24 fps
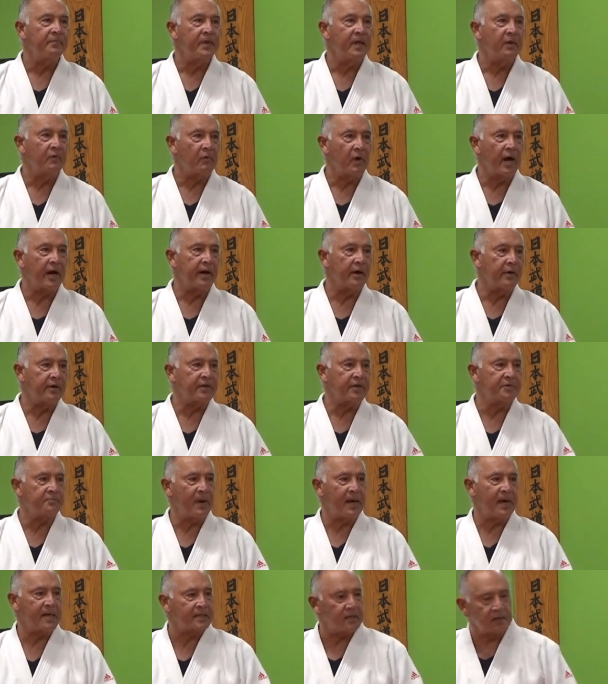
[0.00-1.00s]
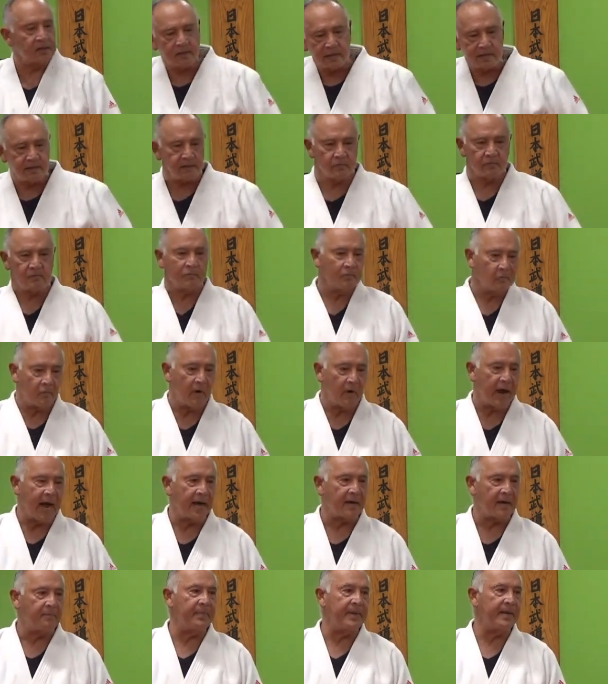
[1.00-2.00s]
ride on his bicycle and
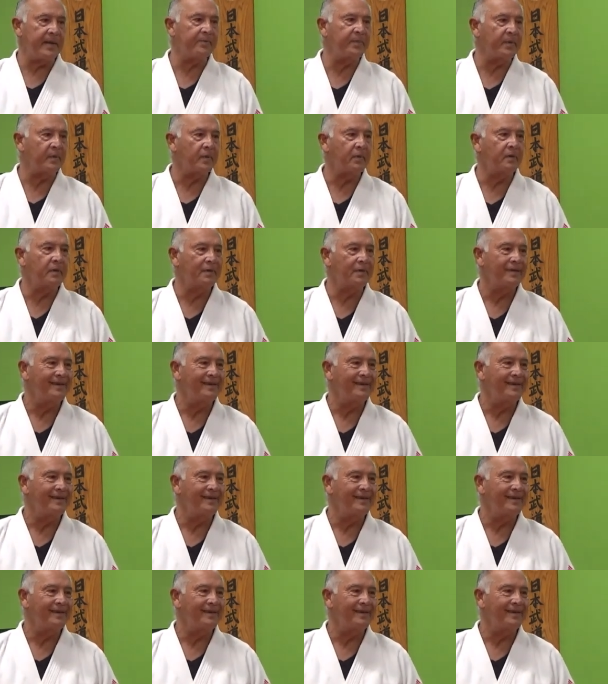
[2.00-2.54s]
whack people